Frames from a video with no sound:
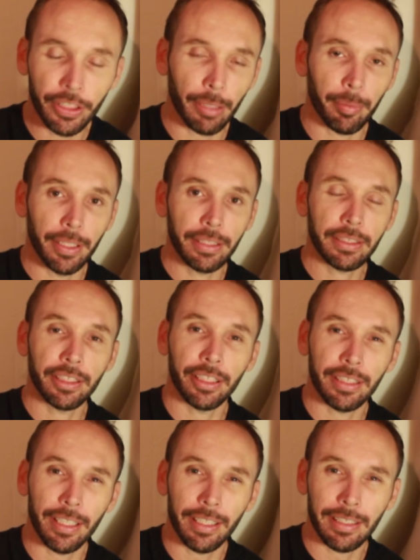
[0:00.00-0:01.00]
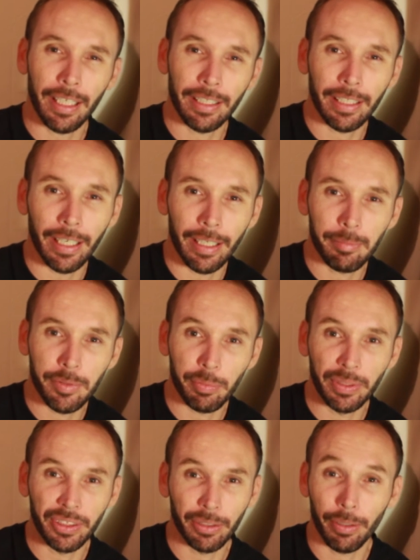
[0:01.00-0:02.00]
Japanese Sega Saturn games,
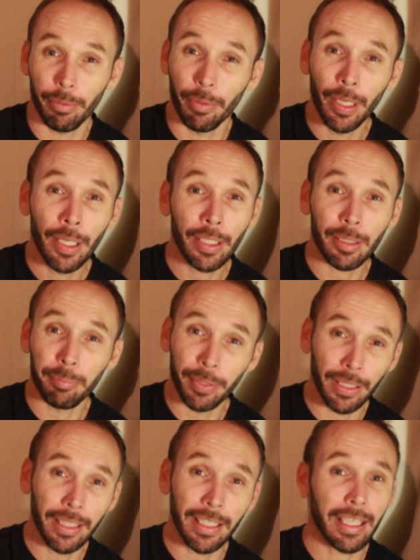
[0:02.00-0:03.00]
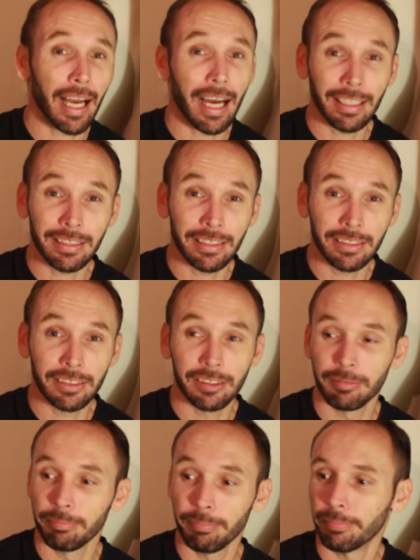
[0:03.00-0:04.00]
which are completely
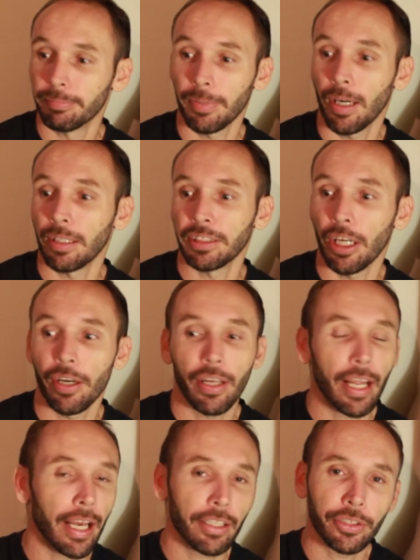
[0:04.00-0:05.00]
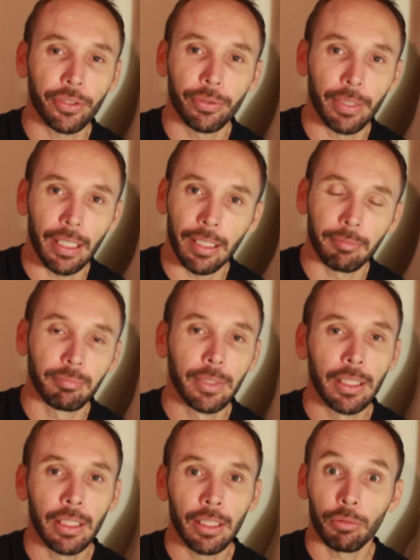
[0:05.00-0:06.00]
I don't know how to
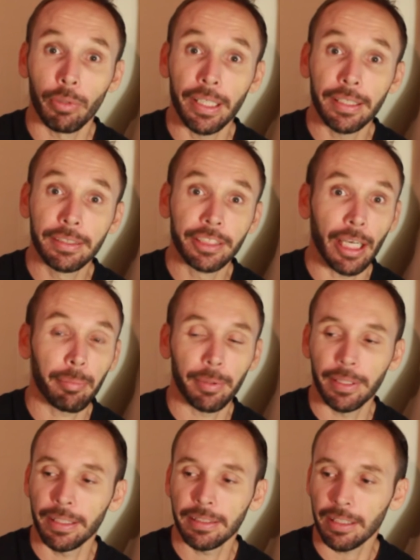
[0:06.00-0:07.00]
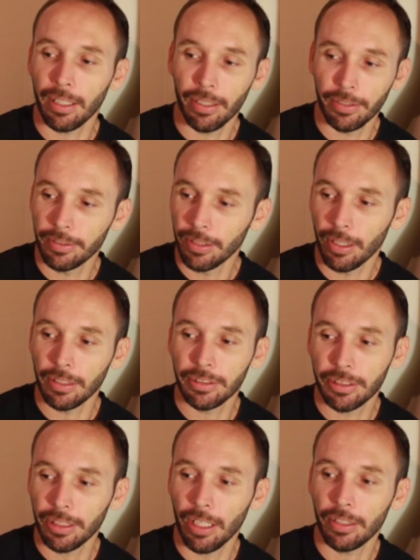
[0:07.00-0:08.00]
read Japanese, so
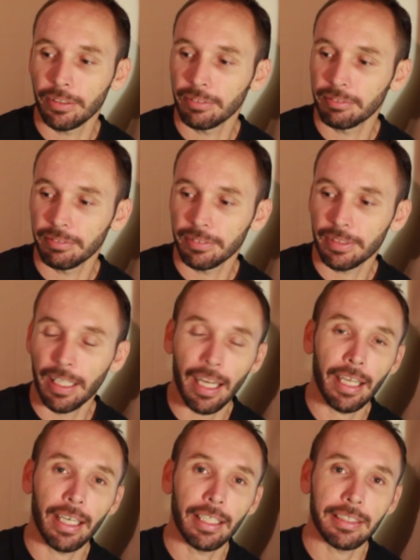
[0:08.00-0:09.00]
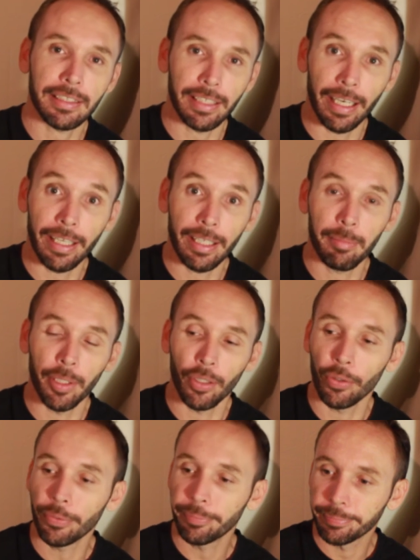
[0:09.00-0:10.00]
I can't understand them at
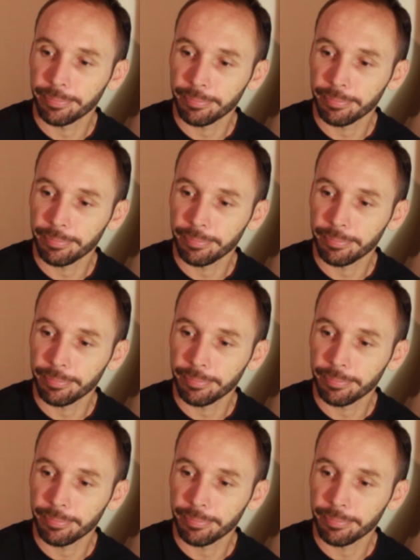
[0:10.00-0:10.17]
all.